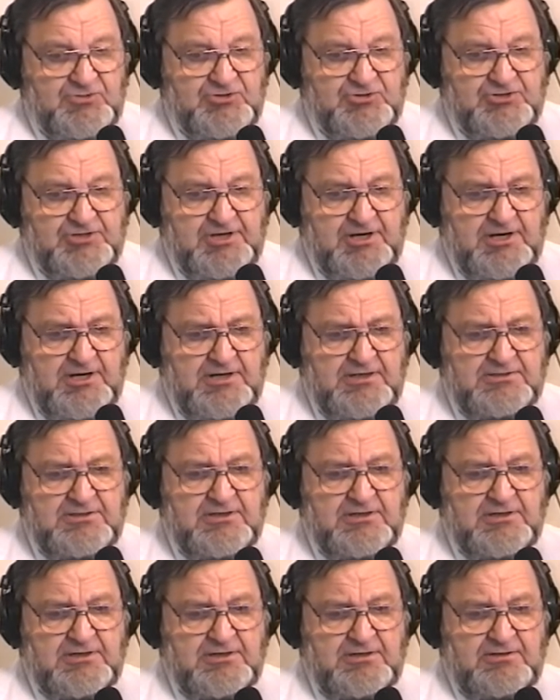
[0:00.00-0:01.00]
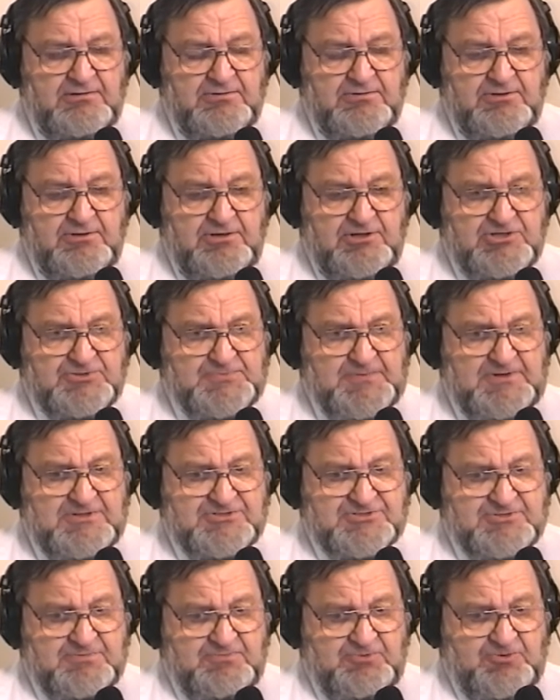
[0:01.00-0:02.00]
Don, there's been
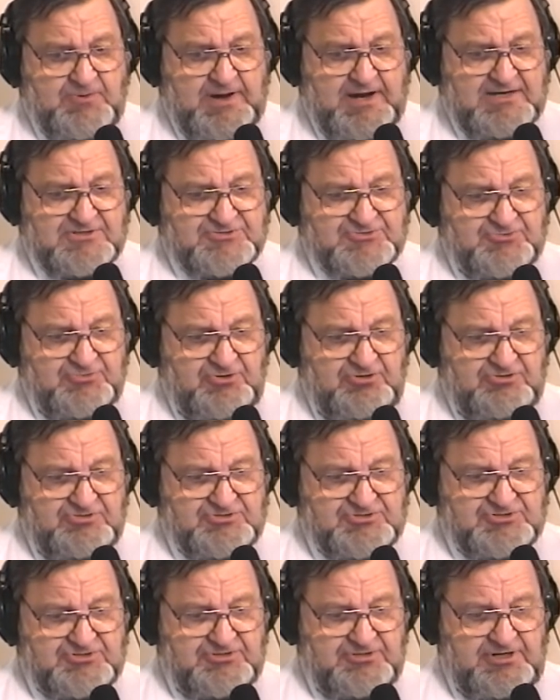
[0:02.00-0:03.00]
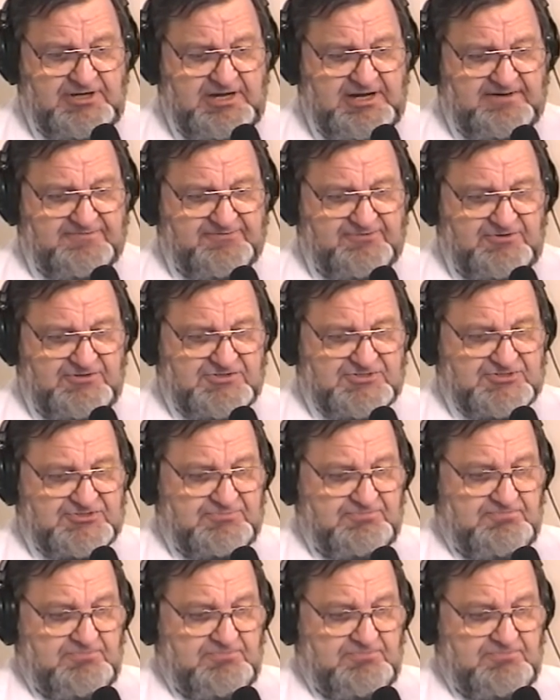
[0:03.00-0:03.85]
some grassroots efforts